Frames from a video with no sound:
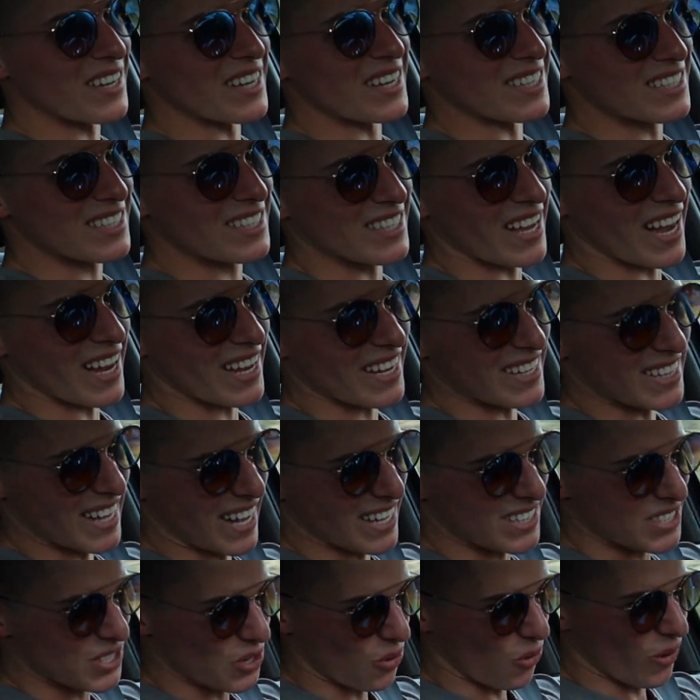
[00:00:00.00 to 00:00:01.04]
in a second,
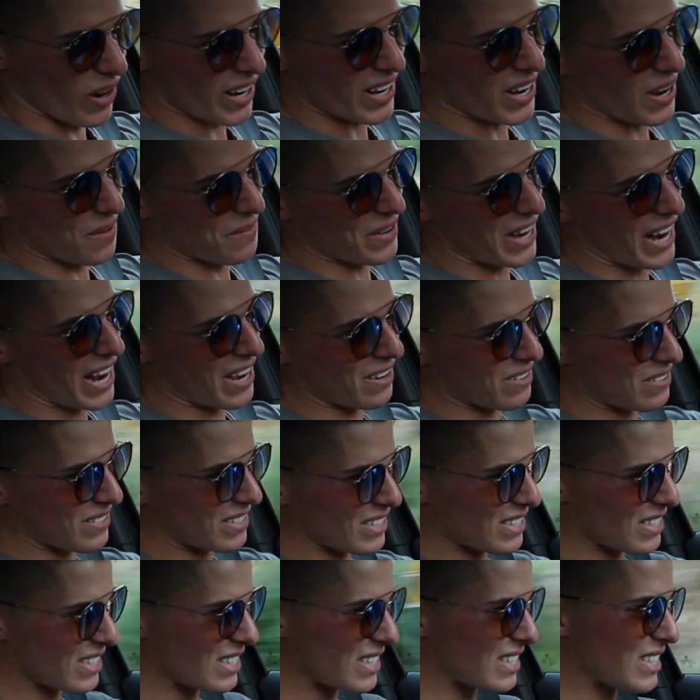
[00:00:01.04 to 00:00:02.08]
that torque coming
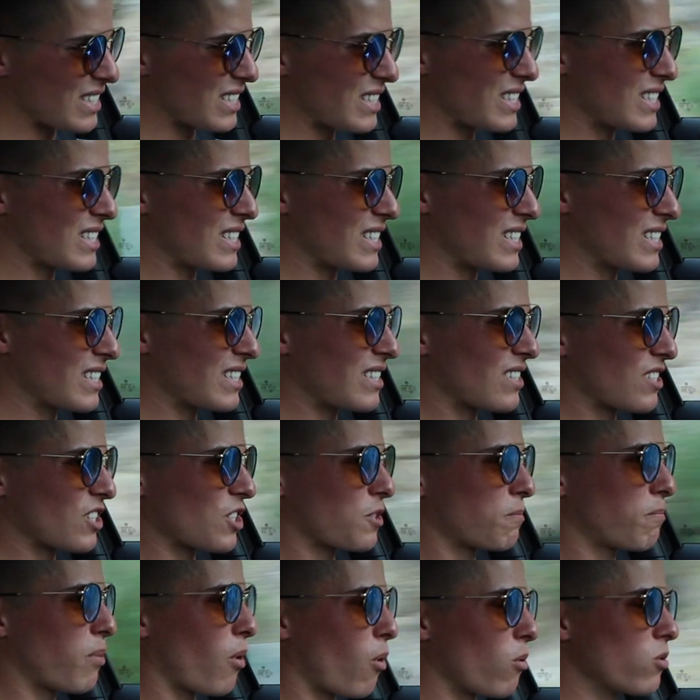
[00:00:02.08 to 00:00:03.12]
out
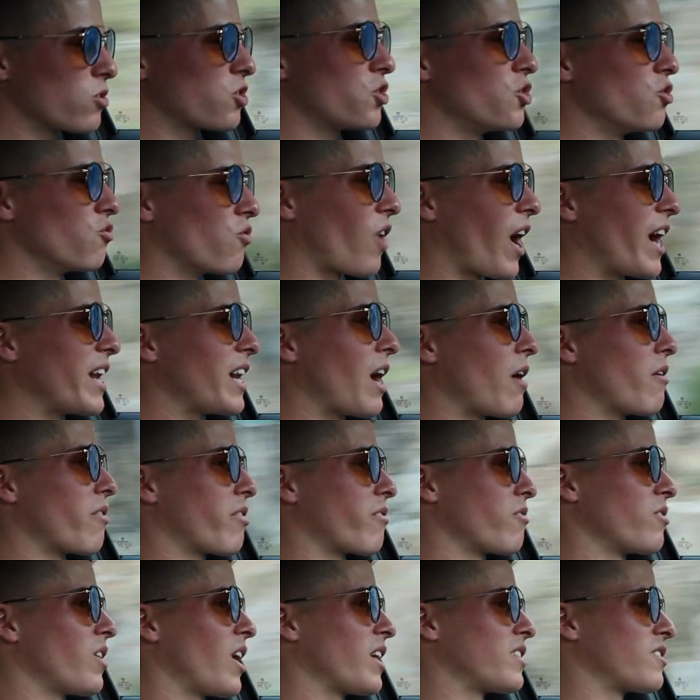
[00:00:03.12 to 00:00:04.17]
just pulls you right out
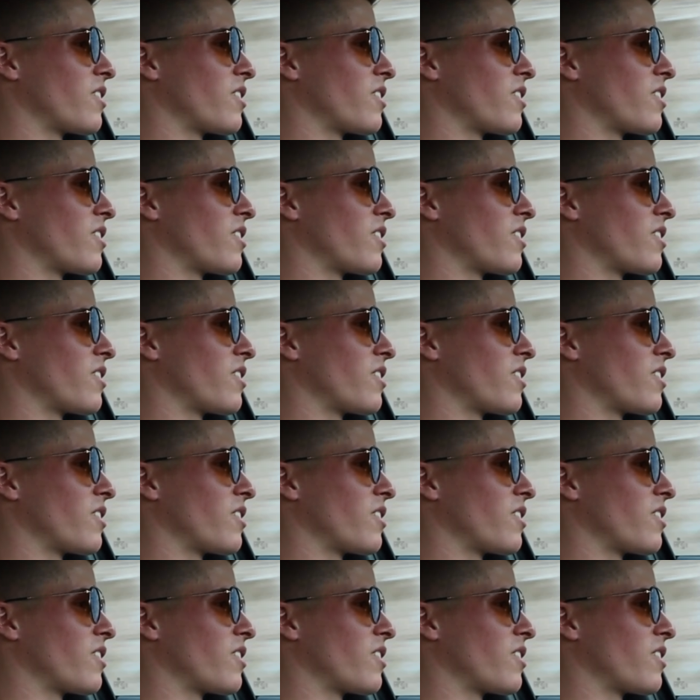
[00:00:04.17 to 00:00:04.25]
through that